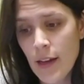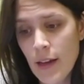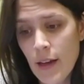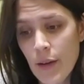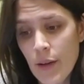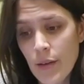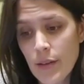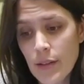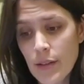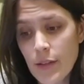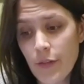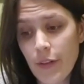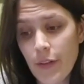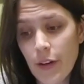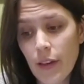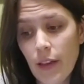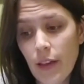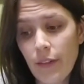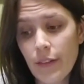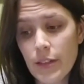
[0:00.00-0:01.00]
Severely
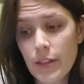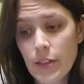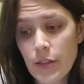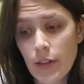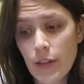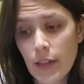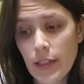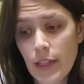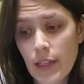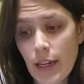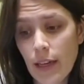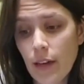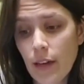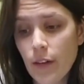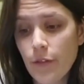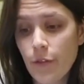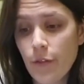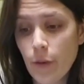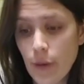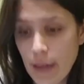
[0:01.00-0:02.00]
restricting
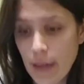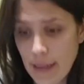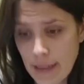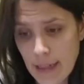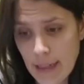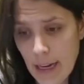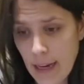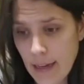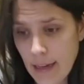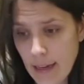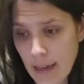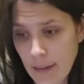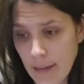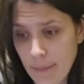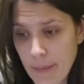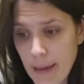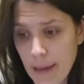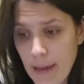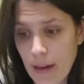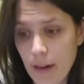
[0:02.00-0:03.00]
food intake and
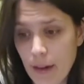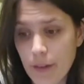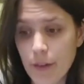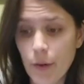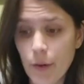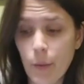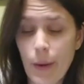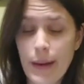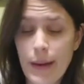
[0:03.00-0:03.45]
being underweight